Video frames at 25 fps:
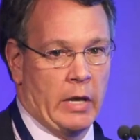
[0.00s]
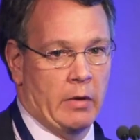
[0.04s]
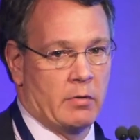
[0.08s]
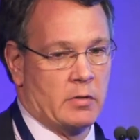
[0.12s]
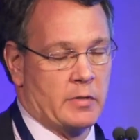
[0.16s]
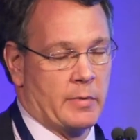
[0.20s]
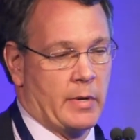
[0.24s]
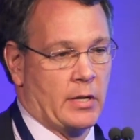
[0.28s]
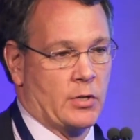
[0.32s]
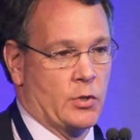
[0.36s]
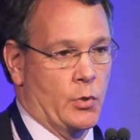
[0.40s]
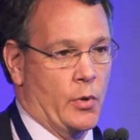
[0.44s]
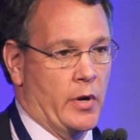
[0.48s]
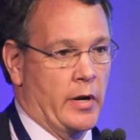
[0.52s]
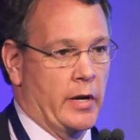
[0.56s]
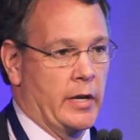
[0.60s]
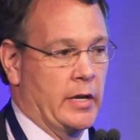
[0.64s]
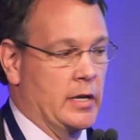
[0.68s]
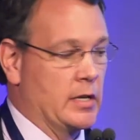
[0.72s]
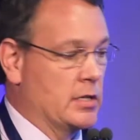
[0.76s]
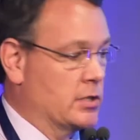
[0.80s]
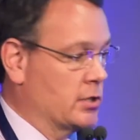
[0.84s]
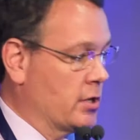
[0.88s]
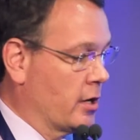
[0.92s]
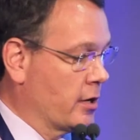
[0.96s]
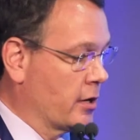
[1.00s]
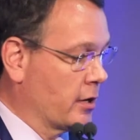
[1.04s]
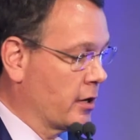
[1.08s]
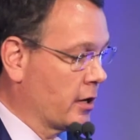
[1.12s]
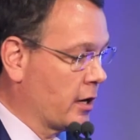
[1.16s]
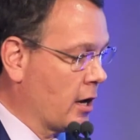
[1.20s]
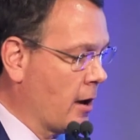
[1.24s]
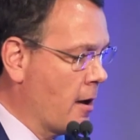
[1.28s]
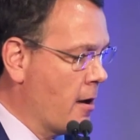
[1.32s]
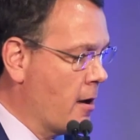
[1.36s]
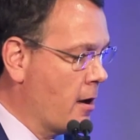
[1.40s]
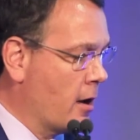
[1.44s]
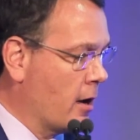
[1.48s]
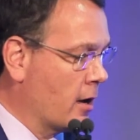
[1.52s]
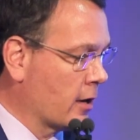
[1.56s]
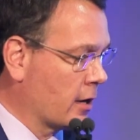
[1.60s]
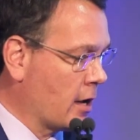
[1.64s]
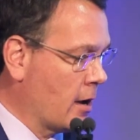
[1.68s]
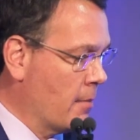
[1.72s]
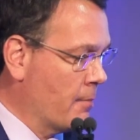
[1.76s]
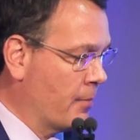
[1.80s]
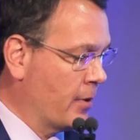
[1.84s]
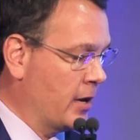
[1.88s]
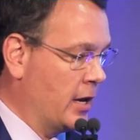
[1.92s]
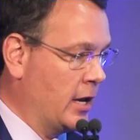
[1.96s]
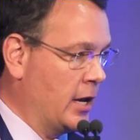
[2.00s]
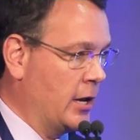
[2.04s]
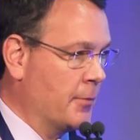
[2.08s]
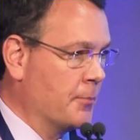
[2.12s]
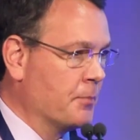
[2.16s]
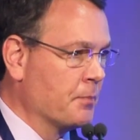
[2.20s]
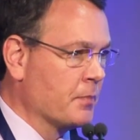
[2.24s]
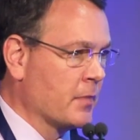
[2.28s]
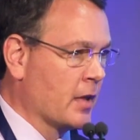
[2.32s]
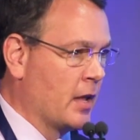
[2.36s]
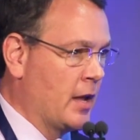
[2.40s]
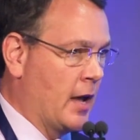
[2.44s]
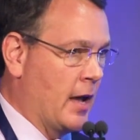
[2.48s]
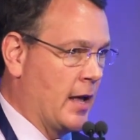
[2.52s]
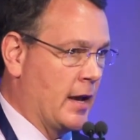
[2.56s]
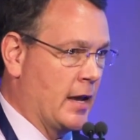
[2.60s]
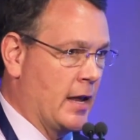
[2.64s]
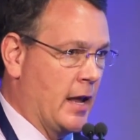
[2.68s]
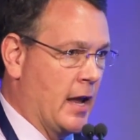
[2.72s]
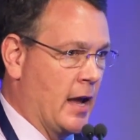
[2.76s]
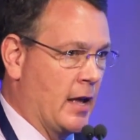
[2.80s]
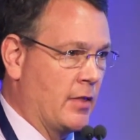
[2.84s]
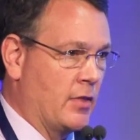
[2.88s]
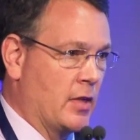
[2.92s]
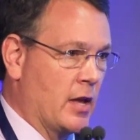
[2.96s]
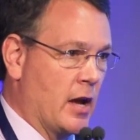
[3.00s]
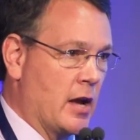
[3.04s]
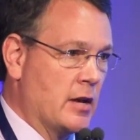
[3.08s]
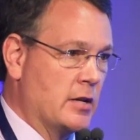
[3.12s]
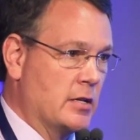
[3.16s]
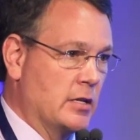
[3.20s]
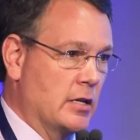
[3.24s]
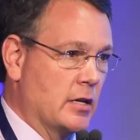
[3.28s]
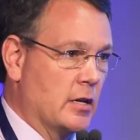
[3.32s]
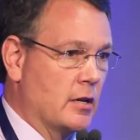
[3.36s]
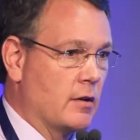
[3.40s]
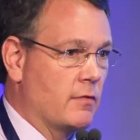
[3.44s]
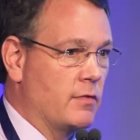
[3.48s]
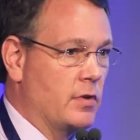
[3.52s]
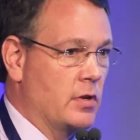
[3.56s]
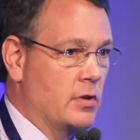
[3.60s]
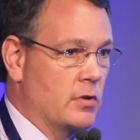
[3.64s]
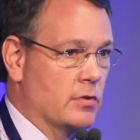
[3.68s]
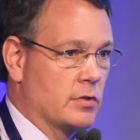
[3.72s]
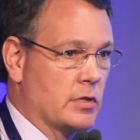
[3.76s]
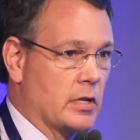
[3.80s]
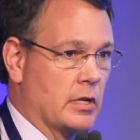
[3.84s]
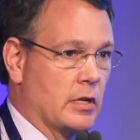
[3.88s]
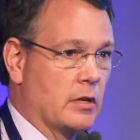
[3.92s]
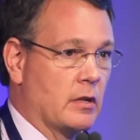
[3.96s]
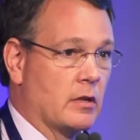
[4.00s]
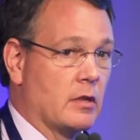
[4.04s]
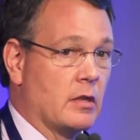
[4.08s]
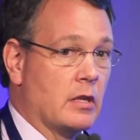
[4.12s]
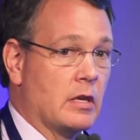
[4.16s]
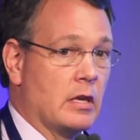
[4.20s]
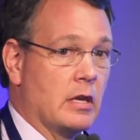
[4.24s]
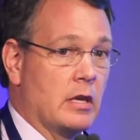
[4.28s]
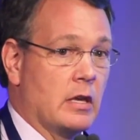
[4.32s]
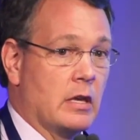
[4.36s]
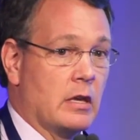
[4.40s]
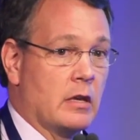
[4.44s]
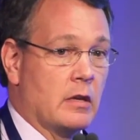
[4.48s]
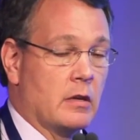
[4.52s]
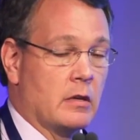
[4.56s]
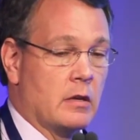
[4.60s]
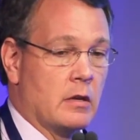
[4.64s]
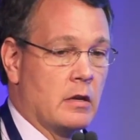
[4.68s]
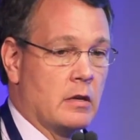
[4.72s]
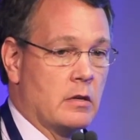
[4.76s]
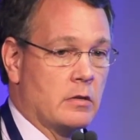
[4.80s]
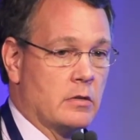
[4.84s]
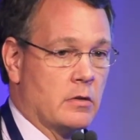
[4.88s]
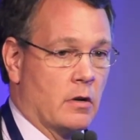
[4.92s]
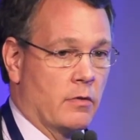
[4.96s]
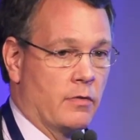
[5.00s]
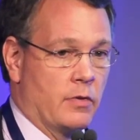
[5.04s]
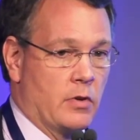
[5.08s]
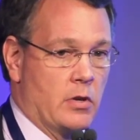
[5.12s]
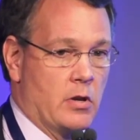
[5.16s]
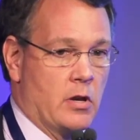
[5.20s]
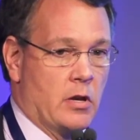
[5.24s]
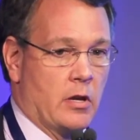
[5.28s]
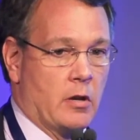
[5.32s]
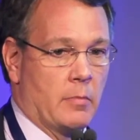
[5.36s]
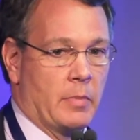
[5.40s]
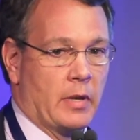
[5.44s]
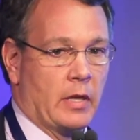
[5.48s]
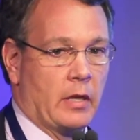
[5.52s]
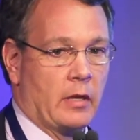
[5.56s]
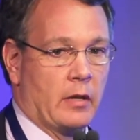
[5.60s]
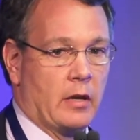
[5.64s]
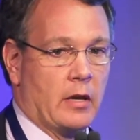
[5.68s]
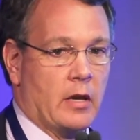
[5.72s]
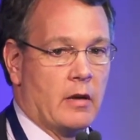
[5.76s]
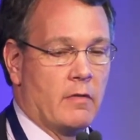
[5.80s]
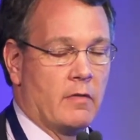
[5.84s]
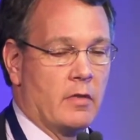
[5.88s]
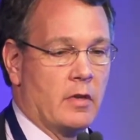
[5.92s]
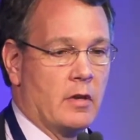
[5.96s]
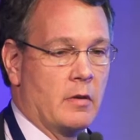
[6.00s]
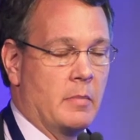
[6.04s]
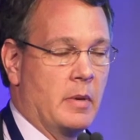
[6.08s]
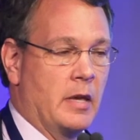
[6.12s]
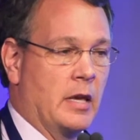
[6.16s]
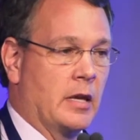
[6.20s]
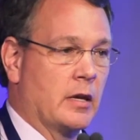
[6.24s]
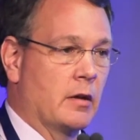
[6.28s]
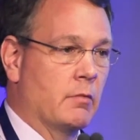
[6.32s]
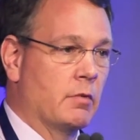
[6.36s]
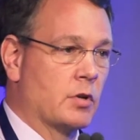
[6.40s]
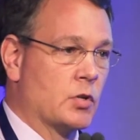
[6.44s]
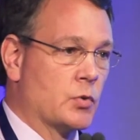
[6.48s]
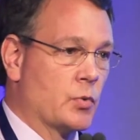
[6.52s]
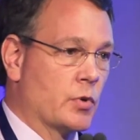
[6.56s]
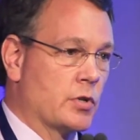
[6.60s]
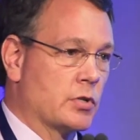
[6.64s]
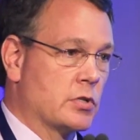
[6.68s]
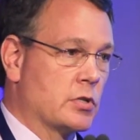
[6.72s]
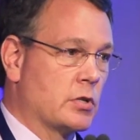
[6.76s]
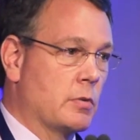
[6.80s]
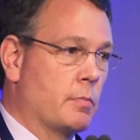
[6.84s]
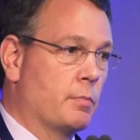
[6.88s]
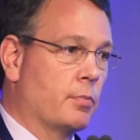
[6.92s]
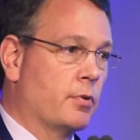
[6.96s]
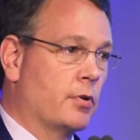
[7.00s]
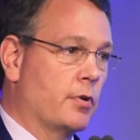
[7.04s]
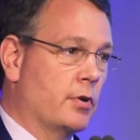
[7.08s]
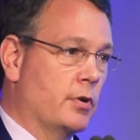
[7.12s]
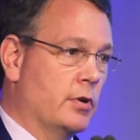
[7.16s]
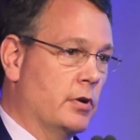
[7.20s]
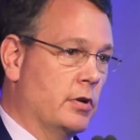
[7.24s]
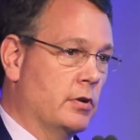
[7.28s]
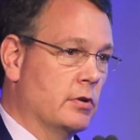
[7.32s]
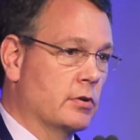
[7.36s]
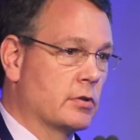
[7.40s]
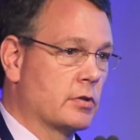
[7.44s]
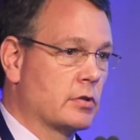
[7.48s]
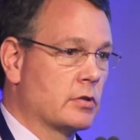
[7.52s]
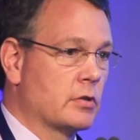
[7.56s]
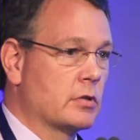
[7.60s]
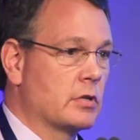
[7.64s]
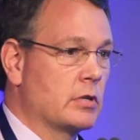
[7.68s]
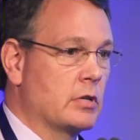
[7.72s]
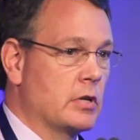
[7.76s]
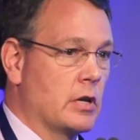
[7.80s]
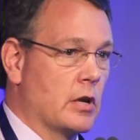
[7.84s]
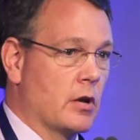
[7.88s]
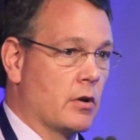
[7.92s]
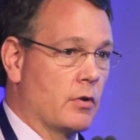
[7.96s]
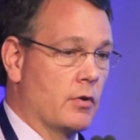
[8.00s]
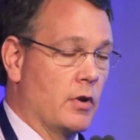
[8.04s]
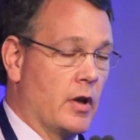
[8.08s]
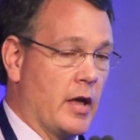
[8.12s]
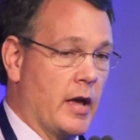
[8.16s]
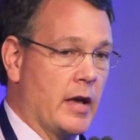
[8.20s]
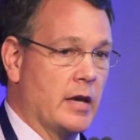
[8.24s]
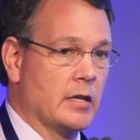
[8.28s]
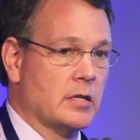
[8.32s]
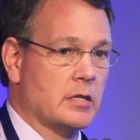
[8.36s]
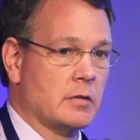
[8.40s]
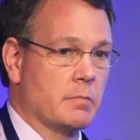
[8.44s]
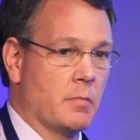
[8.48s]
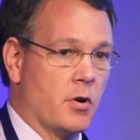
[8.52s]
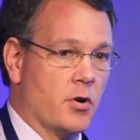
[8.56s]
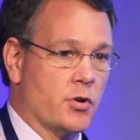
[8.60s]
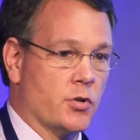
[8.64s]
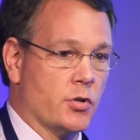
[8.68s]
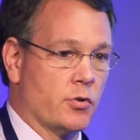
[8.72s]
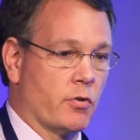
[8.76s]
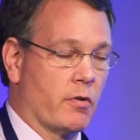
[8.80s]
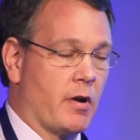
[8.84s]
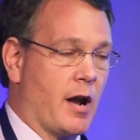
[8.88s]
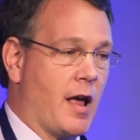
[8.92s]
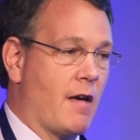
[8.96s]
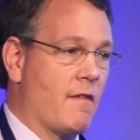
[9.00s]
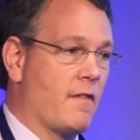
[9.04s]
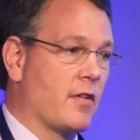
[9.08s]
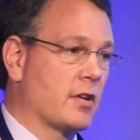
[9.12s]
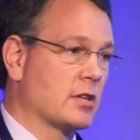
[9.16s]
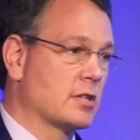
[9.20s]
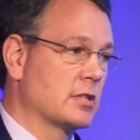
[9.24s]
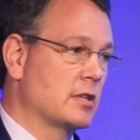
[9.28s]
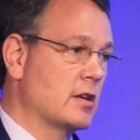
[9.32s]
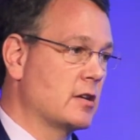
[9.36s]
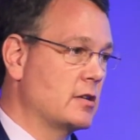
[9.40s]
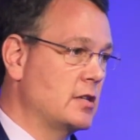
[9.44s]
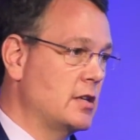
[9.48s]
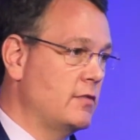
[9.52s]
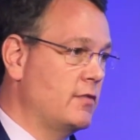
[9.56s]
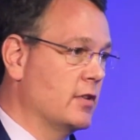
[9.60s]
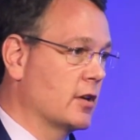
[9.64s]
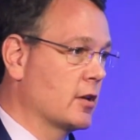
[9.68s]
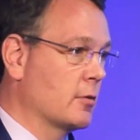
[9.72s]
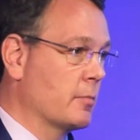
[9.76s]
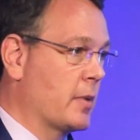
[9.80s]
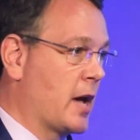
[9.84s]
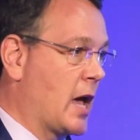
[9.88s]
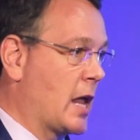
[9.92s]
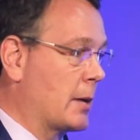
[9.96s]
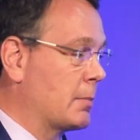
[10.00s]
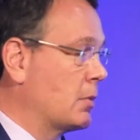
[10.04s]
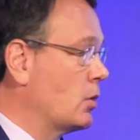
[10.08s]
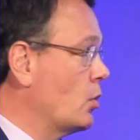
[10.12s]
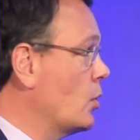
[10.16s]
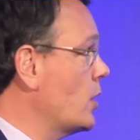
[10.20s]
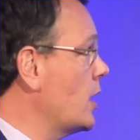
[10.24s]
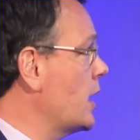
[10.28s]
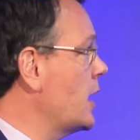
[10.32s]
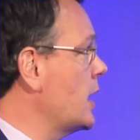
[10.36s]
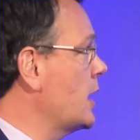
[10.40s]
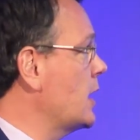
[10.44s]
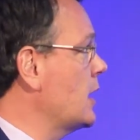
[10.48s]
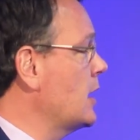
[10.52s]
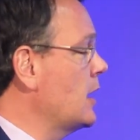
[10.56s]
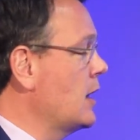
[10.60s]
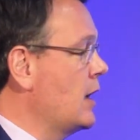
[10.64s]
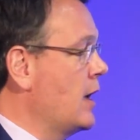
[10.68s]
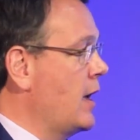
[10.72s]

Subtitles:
he was about 20, he started a company, and he had the idea of using the sort of unique ability of the Amiga, which was to produce nice motion graphics in a TV-compatible way